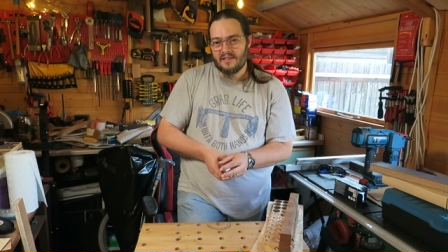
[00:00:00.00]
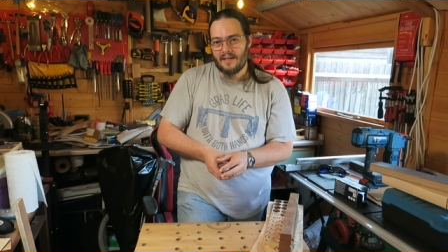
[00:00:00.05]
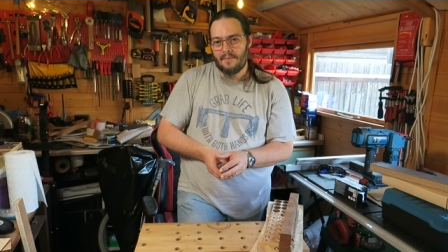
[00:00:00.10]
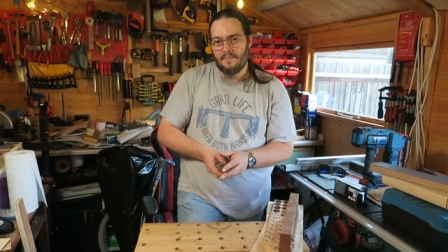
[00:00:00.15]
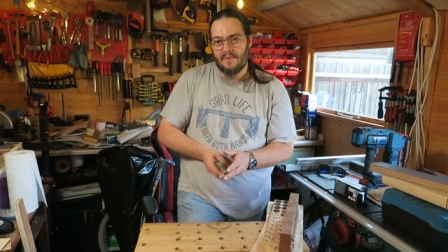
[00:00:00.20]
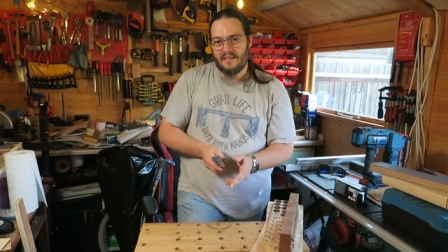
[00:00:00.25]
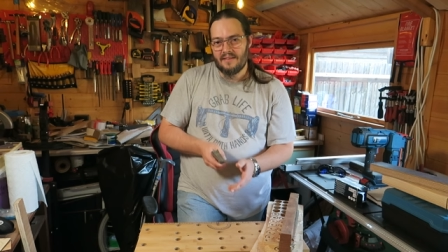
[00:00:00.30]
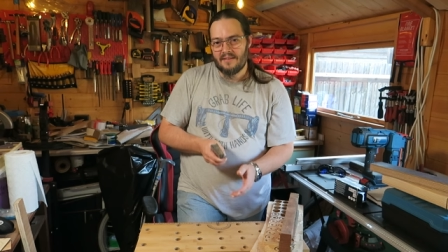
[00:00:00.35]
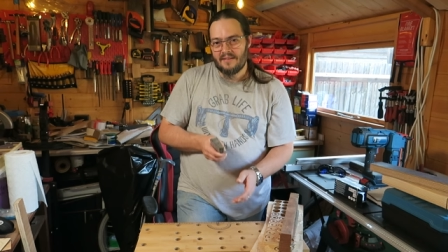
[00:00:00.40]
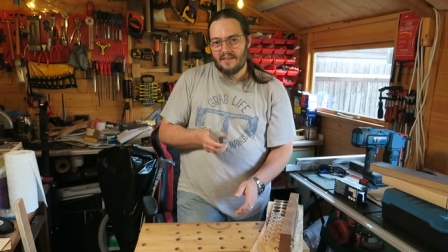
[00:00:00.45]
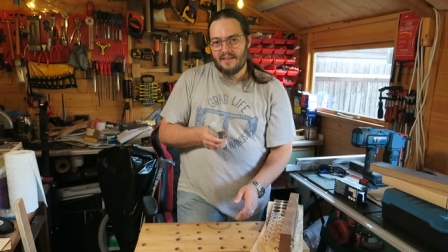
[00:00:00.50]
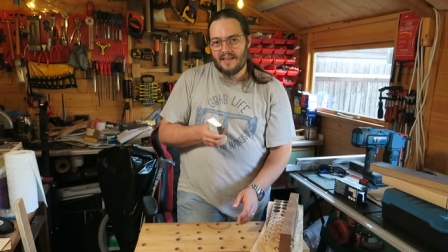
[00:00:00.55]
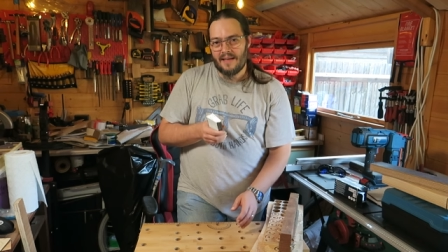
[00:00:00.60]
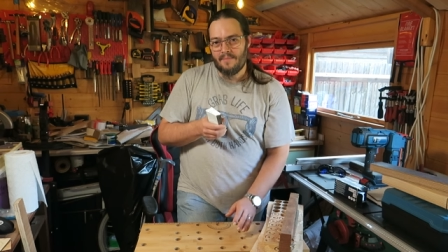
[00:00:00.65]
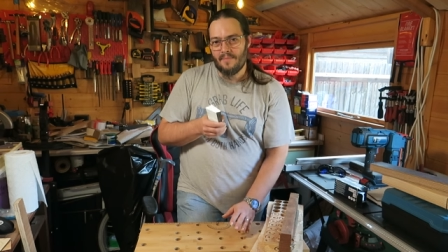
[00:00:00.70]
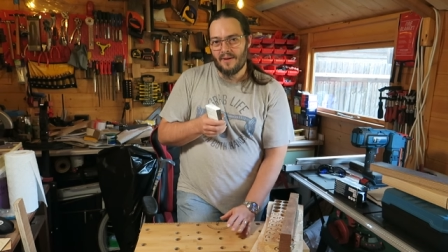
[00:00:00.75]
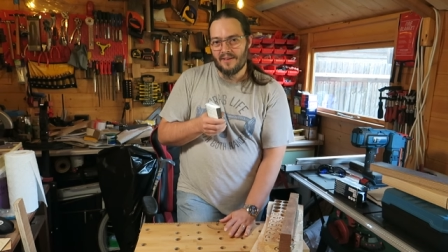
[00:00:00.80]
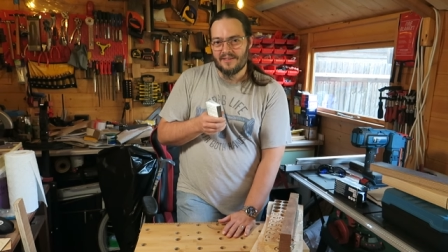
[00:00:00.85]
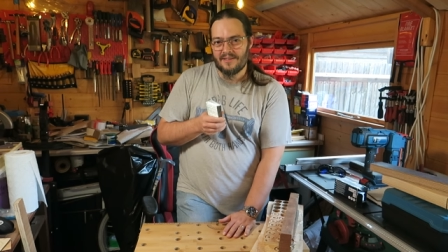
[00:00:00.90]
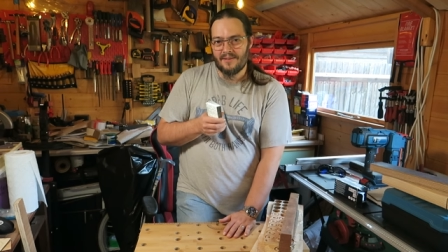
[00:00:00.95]
That means that they
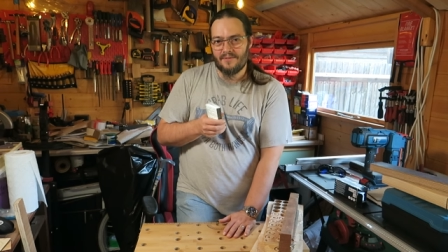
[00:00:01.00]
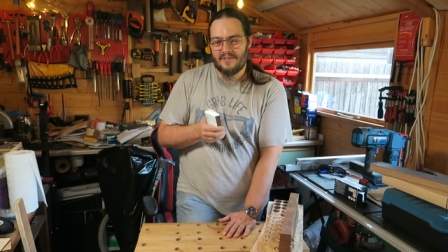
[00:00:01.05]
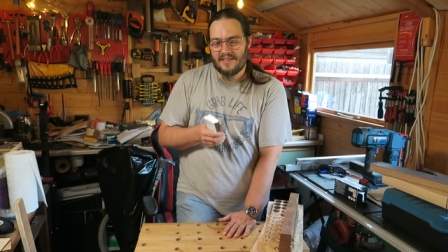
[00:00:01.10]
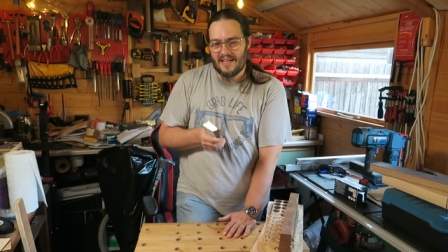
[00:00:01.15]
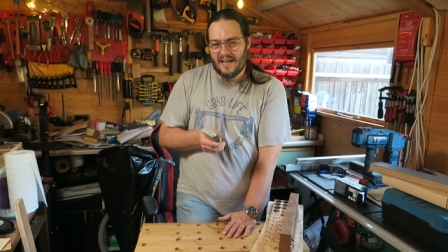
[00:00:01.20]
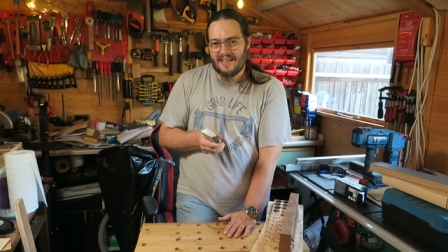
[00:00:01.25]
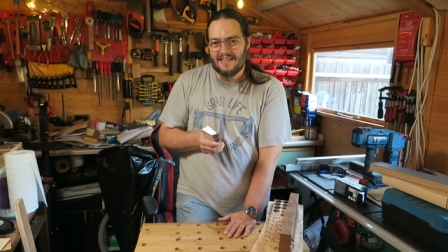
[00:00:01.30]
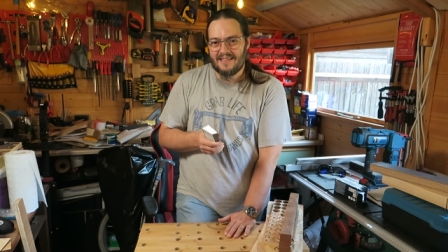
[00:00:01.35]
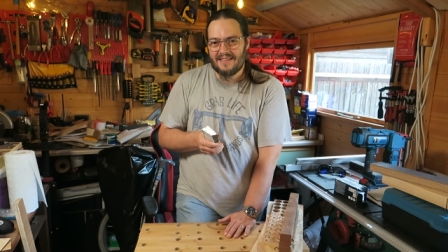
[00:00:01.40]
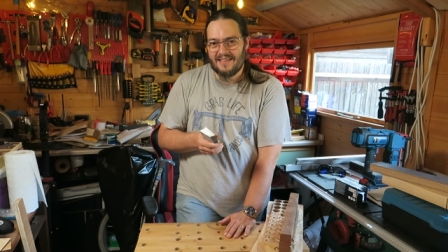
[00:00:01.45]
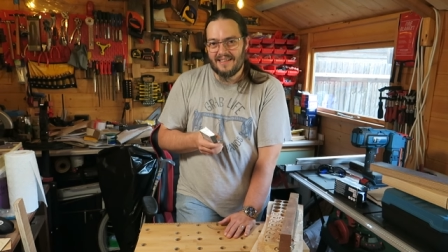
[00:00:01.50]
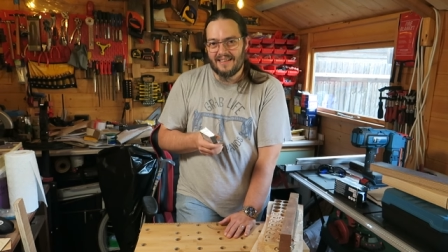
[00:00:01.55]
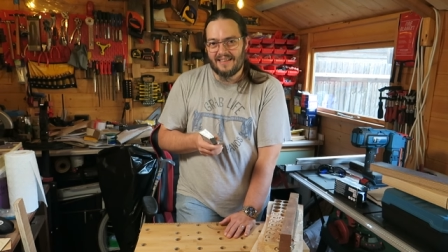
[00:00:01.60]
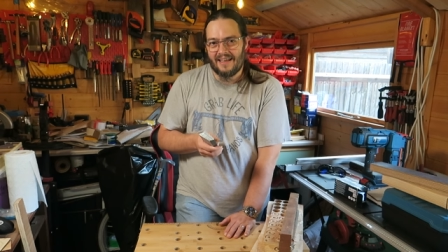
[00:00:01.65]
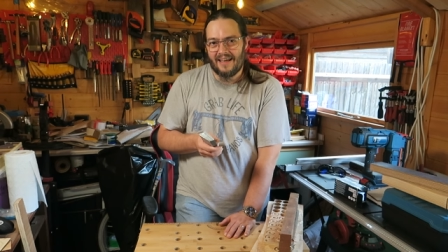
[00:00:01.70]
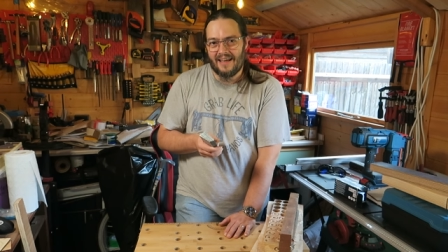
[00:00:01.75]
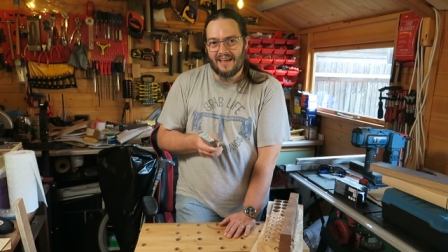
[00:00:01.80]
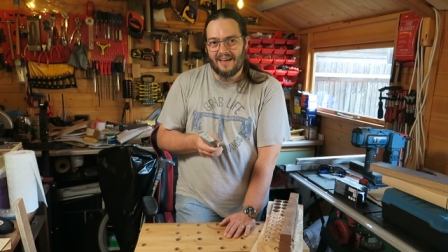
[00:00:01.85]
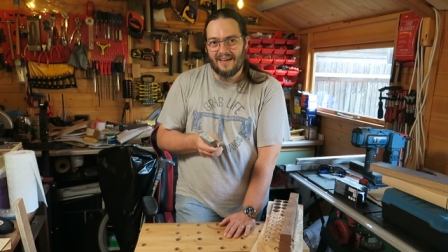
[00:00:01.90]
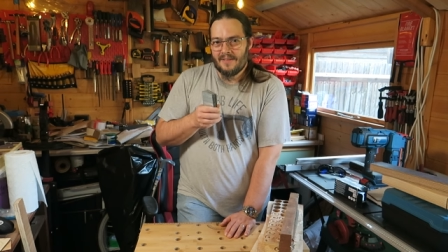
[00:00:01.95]
must have tested
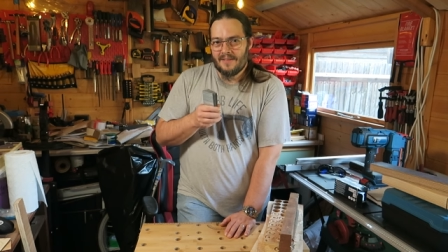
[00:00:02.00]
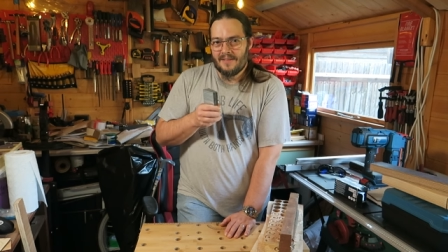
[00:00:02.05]
it.